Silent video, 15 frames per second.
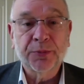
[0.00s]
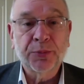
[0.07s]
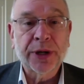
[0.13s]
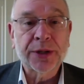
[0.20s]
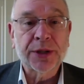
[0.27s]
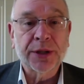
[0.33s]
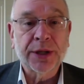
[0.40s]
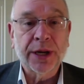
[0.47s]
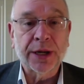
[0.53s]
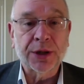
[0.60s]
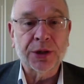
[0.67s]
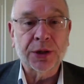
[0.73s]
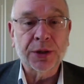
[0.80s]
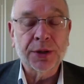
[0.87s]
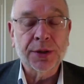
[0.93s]

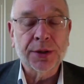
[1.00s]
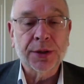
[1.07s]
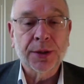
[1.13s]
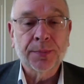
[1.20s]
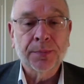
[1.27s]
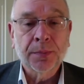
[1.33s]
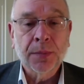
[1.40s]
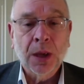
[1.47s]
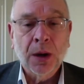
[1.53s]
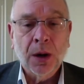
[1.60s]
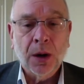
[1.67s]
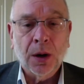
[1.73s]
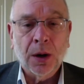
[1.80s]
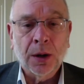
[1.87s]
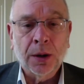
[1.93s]
presentations
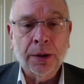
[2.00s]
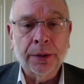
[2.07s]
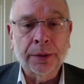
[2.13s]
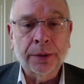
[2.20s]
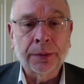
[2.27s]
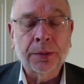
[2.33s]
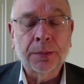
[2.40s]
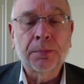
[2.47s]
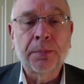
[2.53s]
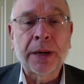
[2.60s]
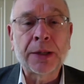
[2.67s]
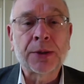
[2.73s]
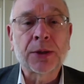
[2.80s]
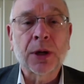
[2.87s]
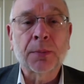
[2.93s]

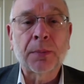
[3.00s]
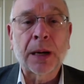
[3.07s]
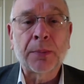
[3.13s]
based on my